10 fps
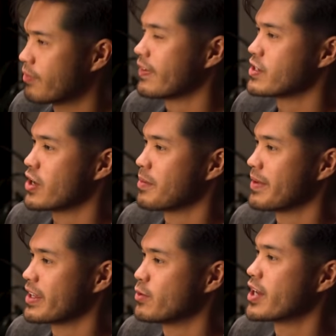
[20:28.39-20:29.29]
What face
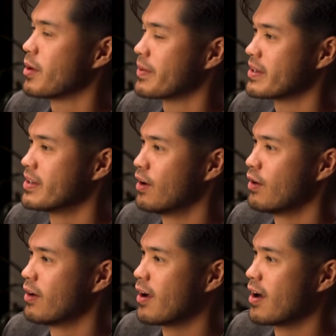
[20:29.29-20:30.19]
should I make? You tell me.
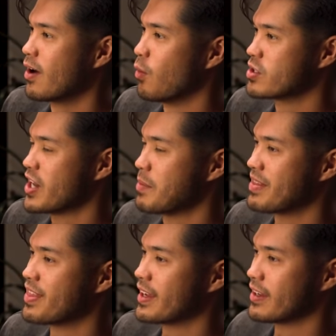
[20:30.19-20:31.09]
Hmm. What should
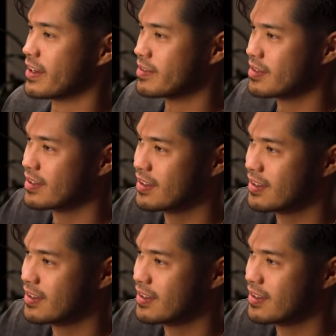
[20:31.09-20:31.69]
I be um, thinking of?